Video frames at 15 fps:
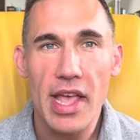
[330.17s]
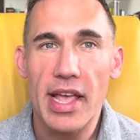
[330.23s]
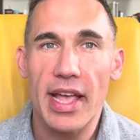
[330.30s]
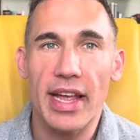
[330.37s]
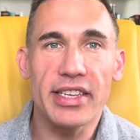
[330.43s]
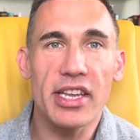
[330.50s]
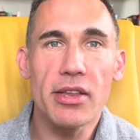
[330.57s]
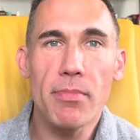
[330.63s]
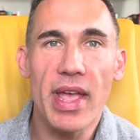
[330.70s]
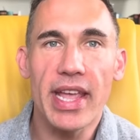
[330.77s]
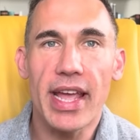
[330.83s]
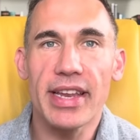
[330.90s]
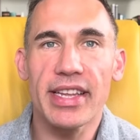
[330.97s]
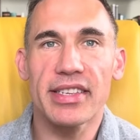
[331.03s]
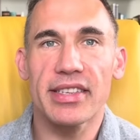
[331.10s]
It didn't make
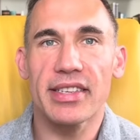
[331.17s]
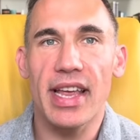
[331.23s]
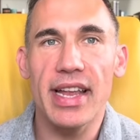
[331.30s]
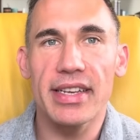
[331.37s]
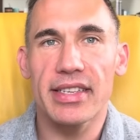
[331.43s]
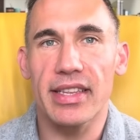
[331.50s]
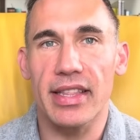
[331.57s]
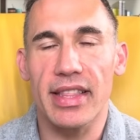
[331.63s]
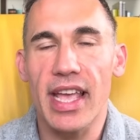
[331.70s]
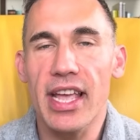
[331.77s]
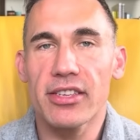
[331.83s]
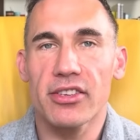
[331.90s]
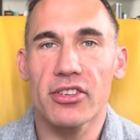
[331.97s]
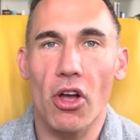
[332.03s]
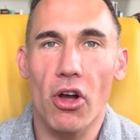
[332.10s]
any sense that they
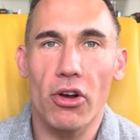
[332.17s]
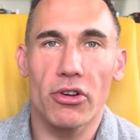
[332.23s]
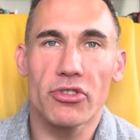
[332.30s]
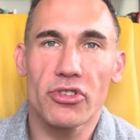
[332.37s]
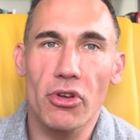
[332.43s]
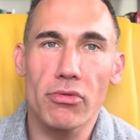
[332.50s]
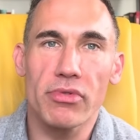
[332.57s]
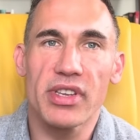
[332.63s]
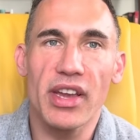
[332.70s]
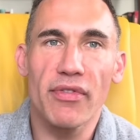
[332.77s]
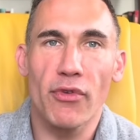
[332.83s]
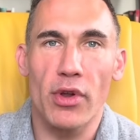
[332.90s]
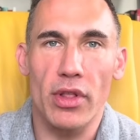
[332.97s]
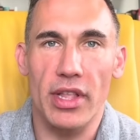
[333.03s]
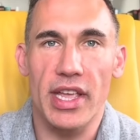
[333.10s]
saw her so
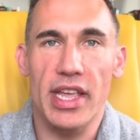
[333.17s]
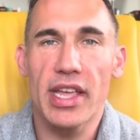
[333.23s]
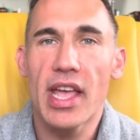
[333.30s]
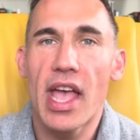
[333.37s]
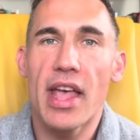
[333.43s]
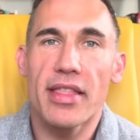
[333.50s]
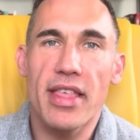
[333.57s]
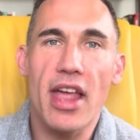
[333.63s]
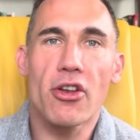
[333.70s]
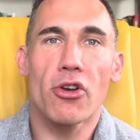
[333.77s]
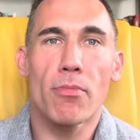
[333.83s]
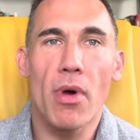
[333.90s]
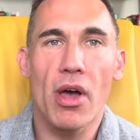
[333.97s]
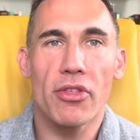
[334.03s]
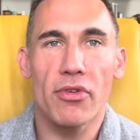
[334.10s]
differently than her
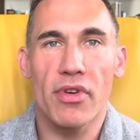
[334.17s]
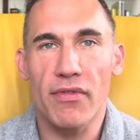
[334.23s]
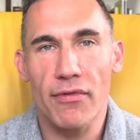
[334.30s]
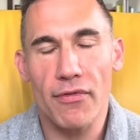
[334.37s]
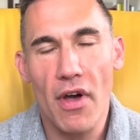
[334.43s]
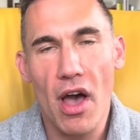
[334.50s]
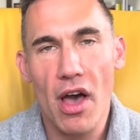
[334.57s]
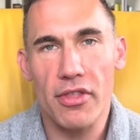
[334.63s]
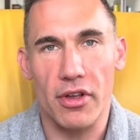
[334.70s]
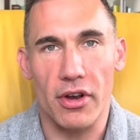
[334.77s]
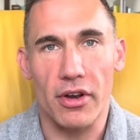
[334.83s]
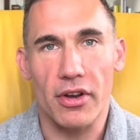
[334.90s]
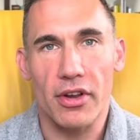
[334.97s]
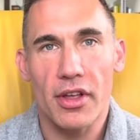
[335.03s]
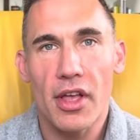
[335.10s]
mother and
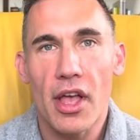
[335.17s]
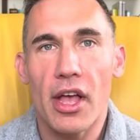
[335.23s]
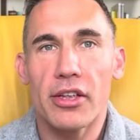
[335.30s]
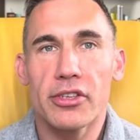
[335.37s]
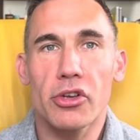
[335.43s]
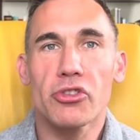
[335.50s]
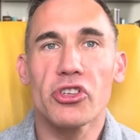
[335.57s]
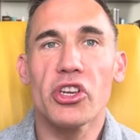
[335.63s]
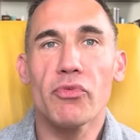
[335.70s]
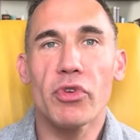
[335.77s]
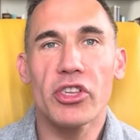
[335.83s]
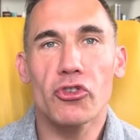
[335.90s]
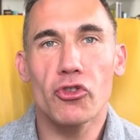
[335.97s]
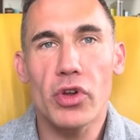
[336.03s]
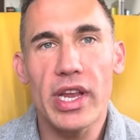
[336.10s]
father. So she
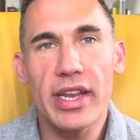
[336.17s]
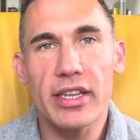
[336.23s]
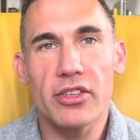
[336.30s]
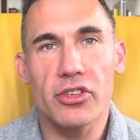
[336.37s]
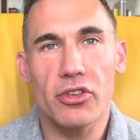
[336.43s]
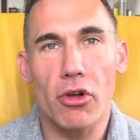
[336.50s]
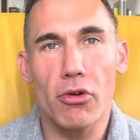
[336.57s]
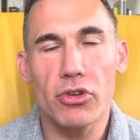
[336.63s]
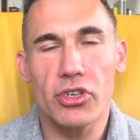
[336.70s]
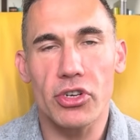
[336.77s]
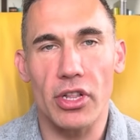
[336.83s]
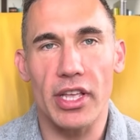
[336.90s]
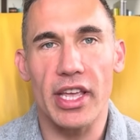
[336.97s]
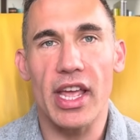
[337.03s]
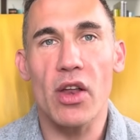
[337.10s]
retreated
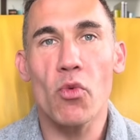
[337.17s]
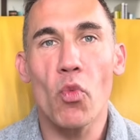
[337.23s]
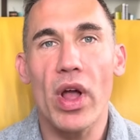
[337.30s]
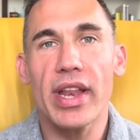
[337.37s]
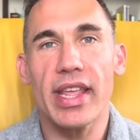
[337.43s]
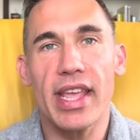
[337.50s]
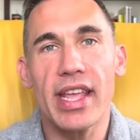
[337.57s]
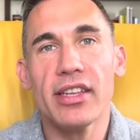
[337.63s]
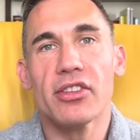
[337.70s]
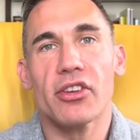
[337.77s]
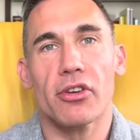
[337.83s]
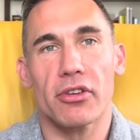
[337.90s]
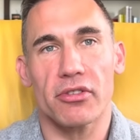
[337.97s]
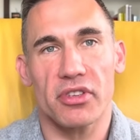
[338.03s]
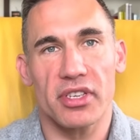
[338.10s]
socially and went into
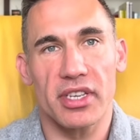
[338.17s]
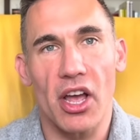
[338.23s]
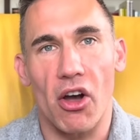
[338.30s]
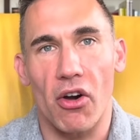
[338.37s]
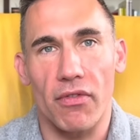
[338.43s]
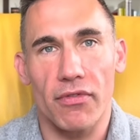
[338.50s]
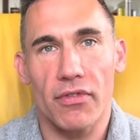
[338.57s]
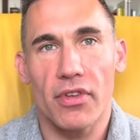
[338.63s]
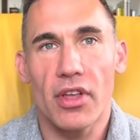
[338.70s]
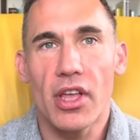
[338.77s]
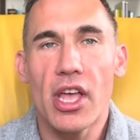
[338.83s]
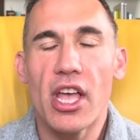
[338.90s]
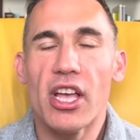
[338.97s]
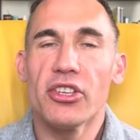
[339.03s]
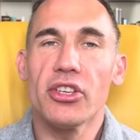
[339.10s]
herself.
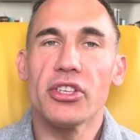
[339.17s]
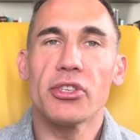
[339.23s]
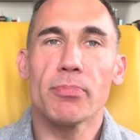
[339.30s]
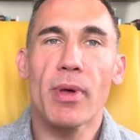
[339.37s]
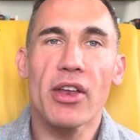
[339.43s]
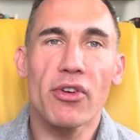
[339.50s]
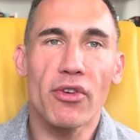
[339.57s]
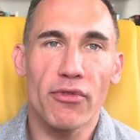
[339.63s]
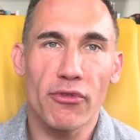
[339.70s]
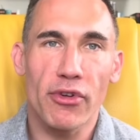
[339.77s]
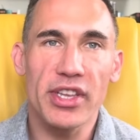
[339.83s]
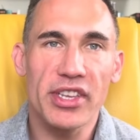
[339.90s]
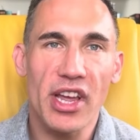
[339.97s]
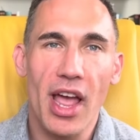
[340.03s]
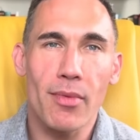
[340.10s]
She spent her free
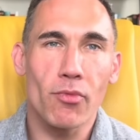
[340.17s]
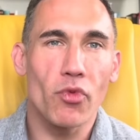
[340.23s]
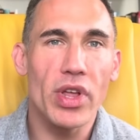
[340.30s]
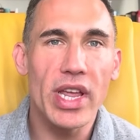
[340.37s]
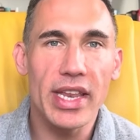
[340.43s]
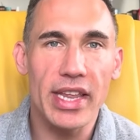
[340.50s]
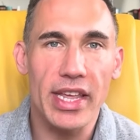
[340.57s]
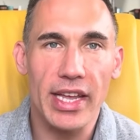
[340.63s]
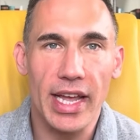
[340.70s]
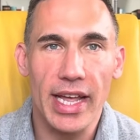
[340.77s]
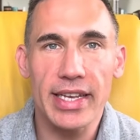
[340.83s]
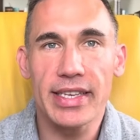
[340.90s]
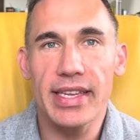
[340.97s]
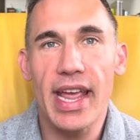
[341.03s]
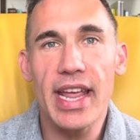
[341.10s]
time reading
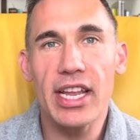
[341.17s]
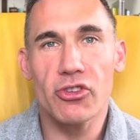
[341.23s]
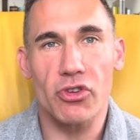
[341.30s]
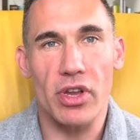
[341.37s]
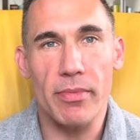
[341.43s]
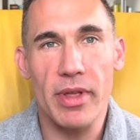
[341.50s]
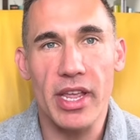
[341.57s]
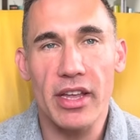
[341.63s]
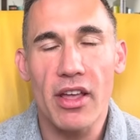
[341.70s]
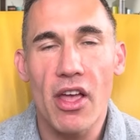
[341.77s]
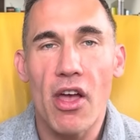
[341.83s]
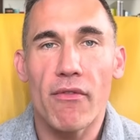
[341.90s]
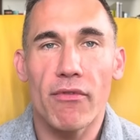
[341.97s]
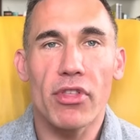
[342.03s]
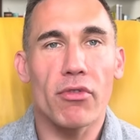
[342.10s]
and daydreaming
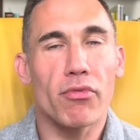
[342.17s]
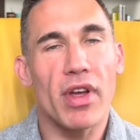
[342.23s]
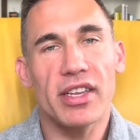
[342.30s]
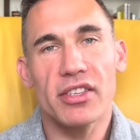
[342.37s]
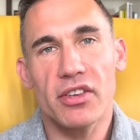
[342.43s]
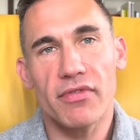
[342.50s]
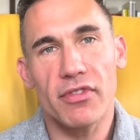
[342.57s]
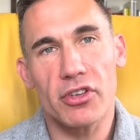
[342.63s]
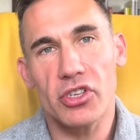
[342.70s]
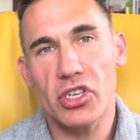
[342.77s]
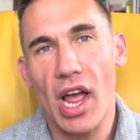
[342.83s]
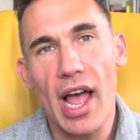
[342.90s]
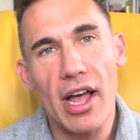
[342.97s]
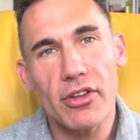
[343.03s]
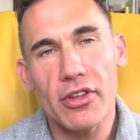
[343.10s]
for the rest of her
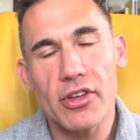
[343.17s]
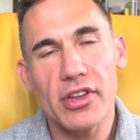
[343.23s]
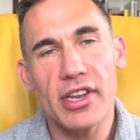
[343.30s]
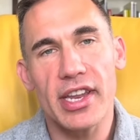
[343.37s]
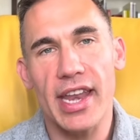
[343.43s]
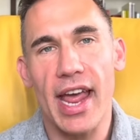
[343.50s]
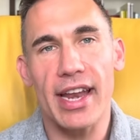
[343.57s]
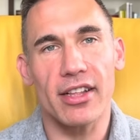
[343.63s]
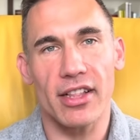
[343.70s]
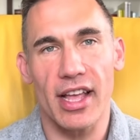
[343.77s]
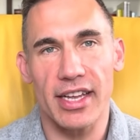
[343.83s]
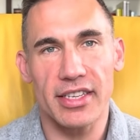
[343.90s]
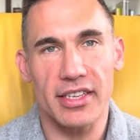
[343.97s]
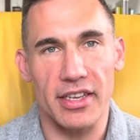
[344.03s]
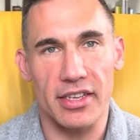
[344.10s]
childhood and
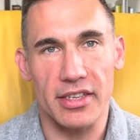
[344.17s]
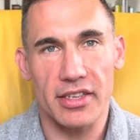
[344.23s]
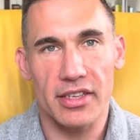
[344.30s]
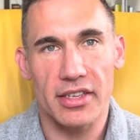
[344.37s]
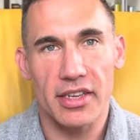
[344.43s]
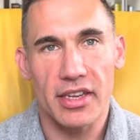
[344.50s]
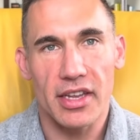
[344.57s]
adolescence.